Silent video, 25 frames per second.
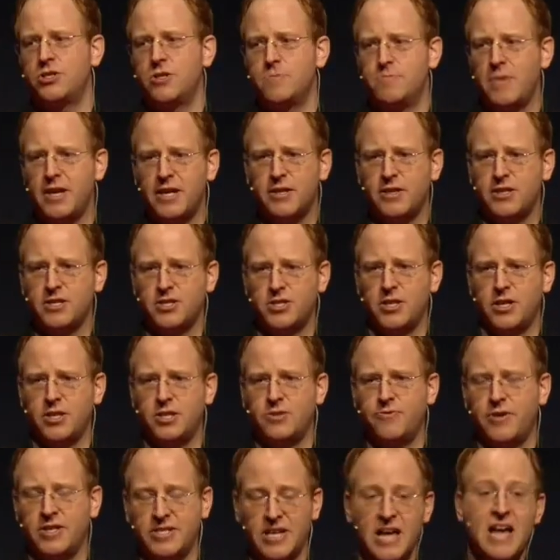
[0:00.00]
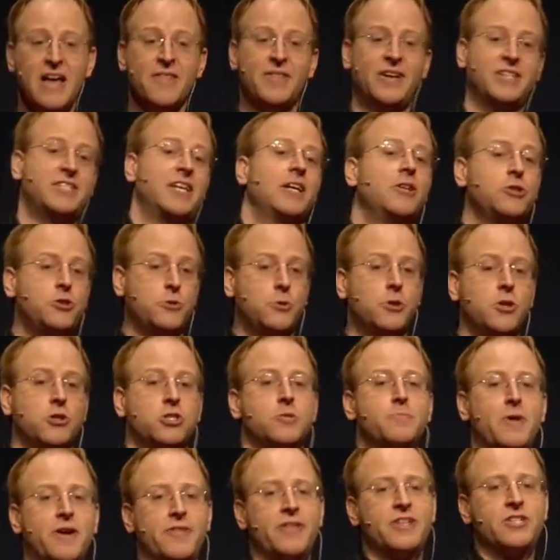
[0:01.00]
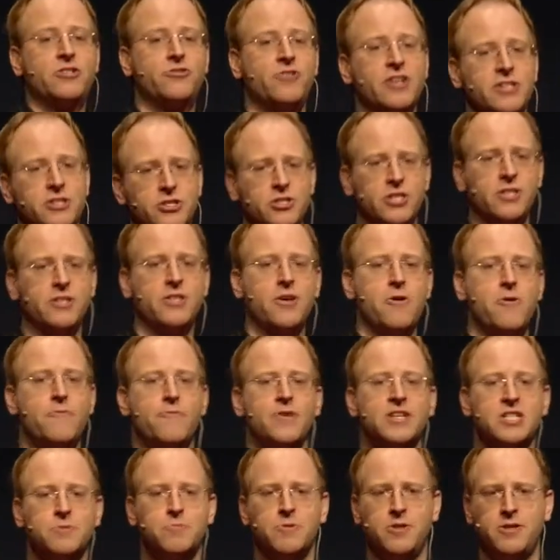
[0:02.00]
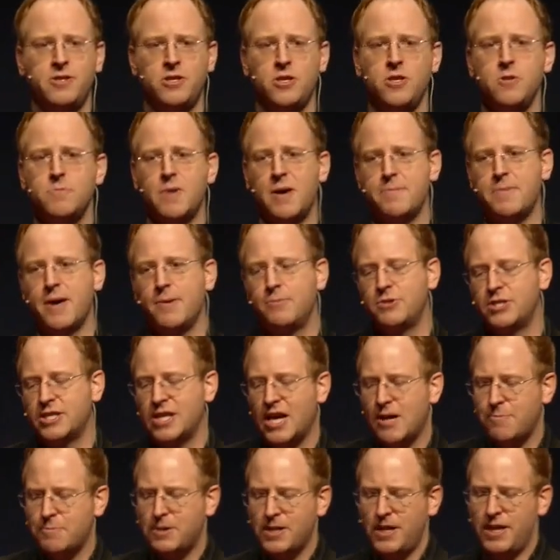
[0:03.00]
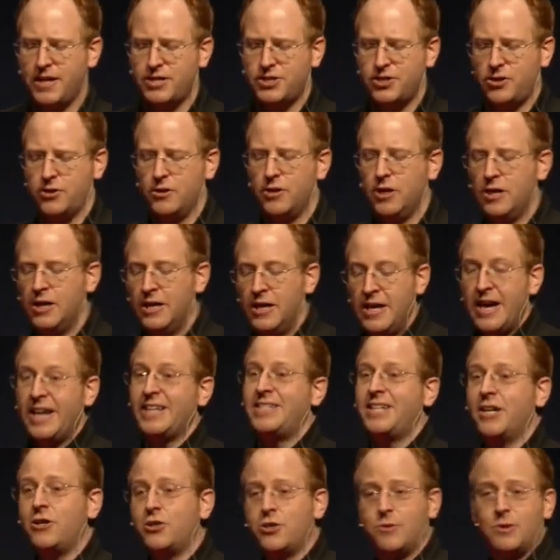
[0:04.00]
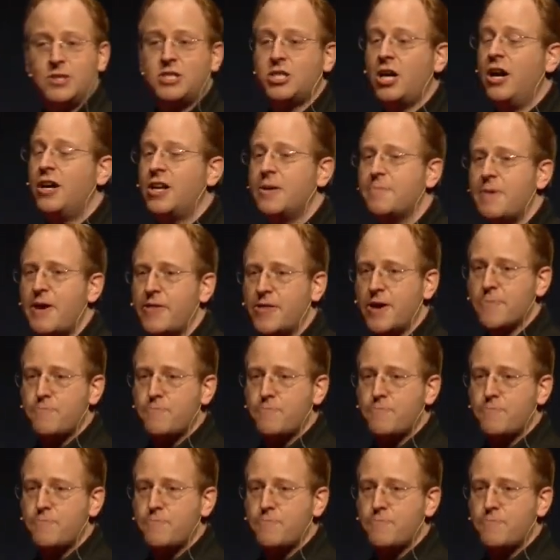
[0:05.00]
to make their sites fast. That tells you a lot about their strategy and their investment that you might be able to capitalize on. It tells you a ton about their